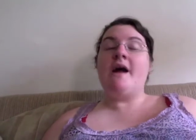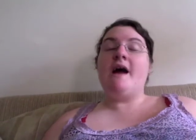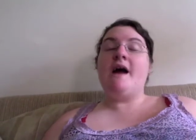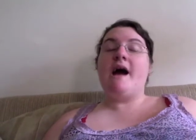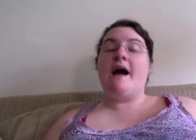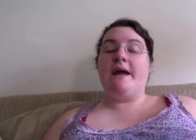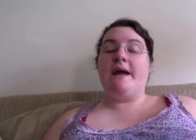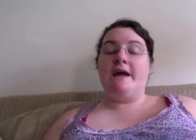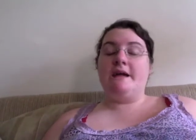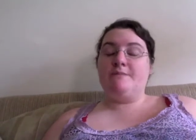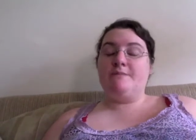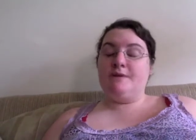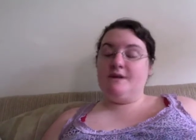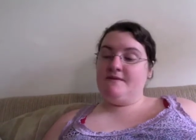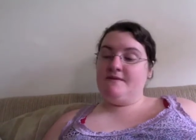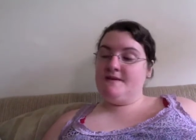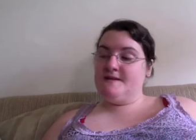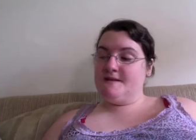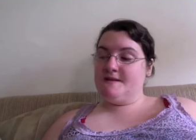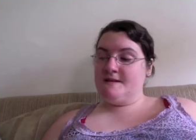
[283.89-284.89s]
I had
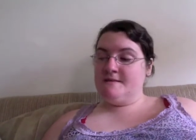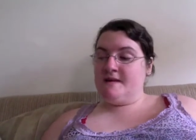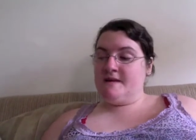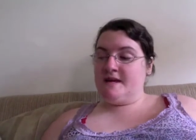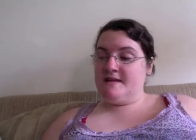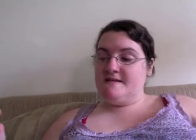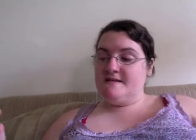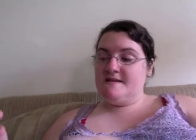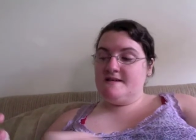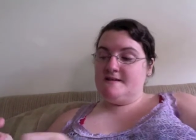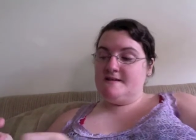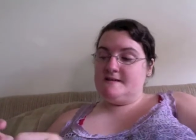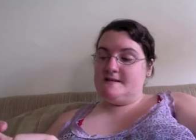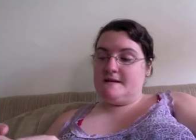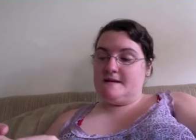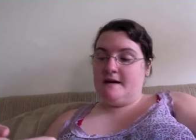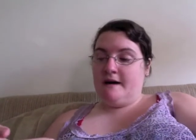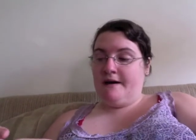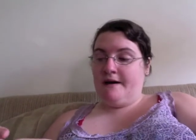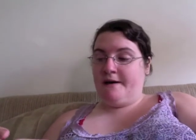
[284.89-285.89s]
previously made this
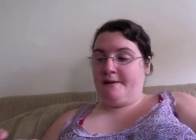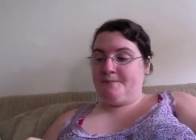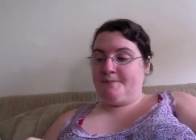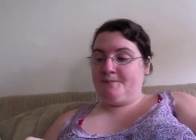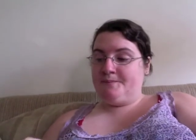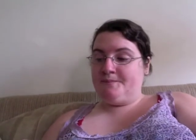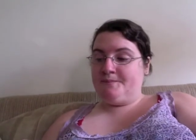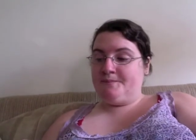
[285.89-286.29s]
for